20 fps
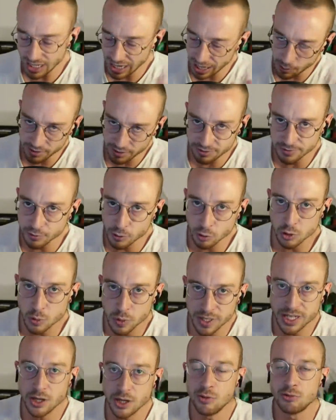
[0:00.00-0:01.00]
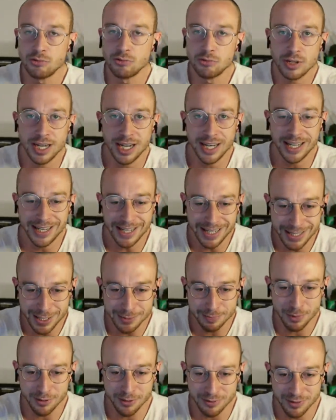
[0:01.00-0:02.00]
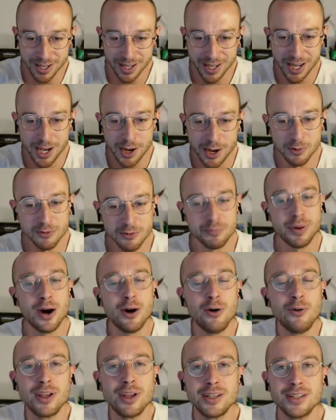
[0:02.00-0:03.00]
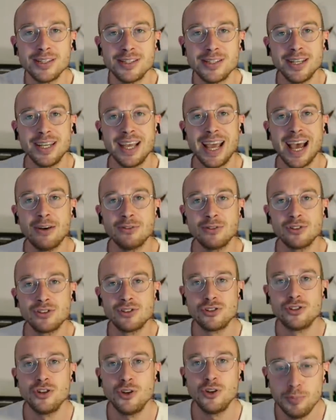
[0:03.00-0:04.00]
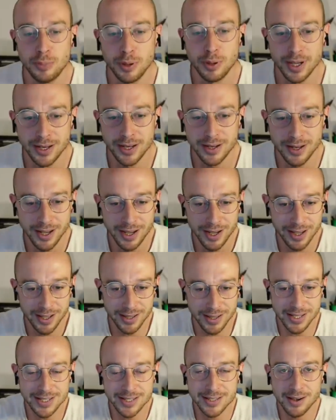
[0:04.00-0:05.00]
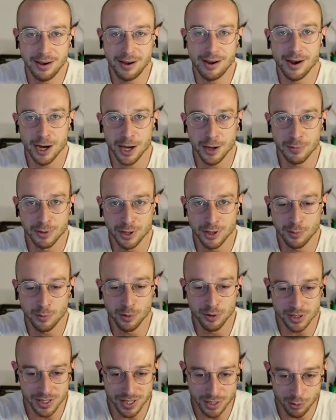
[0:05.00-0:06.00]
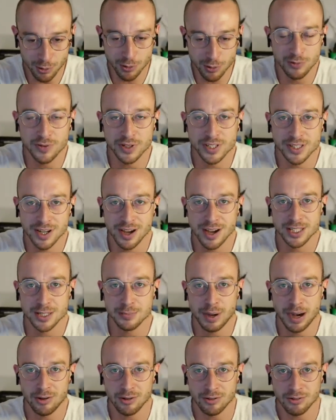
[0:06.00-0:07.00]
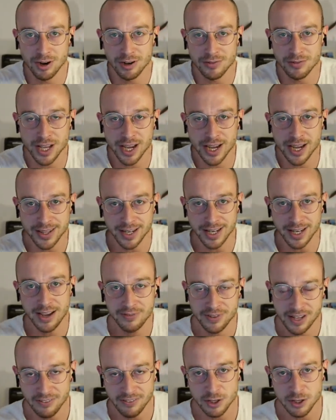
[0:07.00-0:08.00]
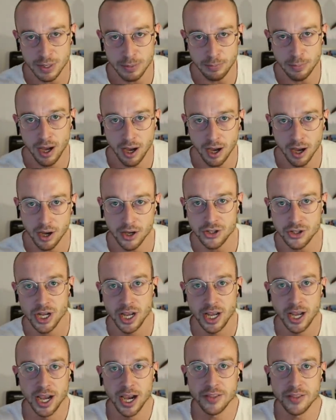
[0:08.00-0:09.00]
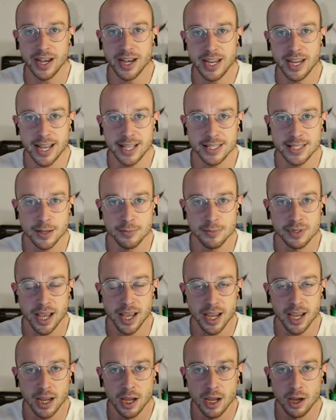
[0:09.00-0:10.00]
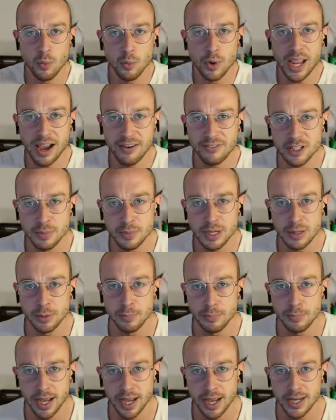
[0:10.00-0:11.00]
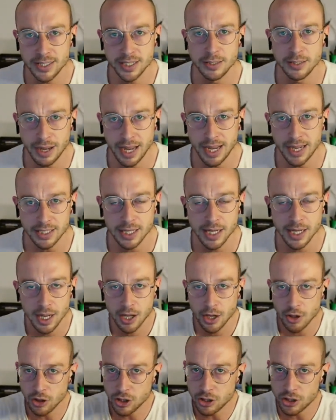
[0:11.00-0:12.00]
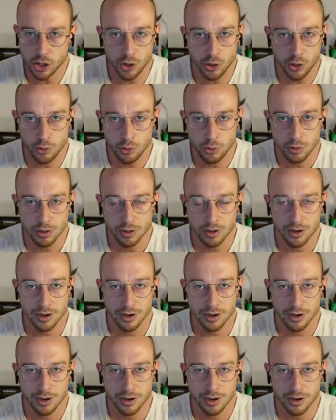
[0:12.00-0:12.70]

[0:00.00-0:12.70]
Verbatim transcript: However, of course, we don't really need to bother with polling to see how stupid this argument was. The author starts a paragraph saying the left have to be purged, and then he ends up saying we have to be prepared to debate. The two